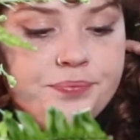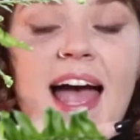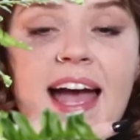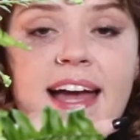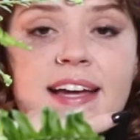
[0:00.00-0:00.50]

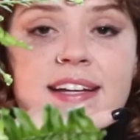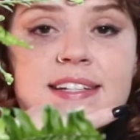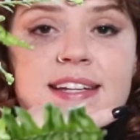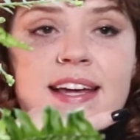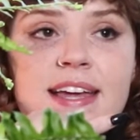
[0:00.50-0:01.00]

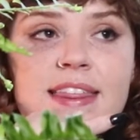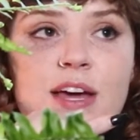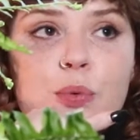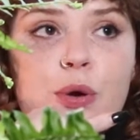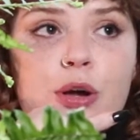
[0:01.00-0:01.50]
and
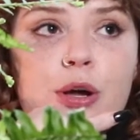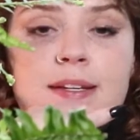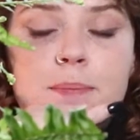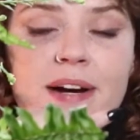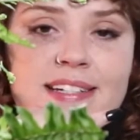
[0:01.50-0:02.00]
there were
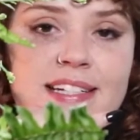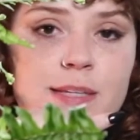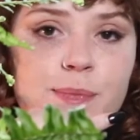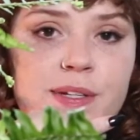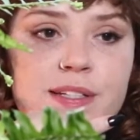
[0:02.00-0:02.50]

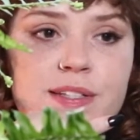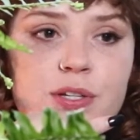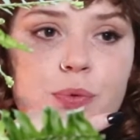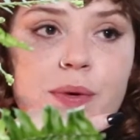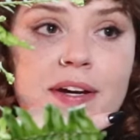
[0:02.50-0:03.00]
participants
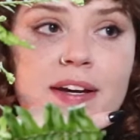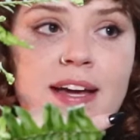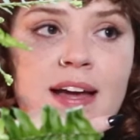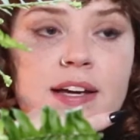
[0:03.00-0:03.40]
who were